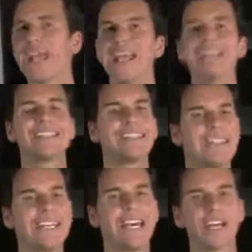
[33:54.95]
A to
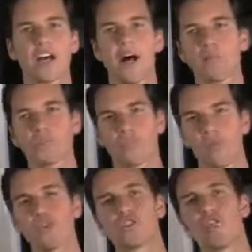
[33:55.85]
Z and accomplish their
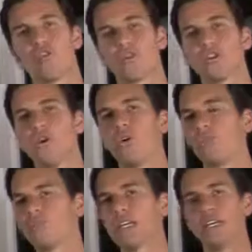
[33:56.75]
most important
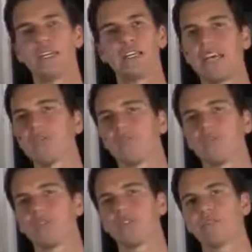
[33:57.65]
goal, game's
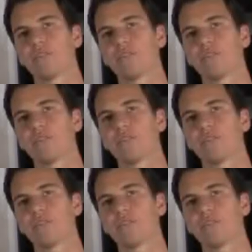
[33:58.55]
over.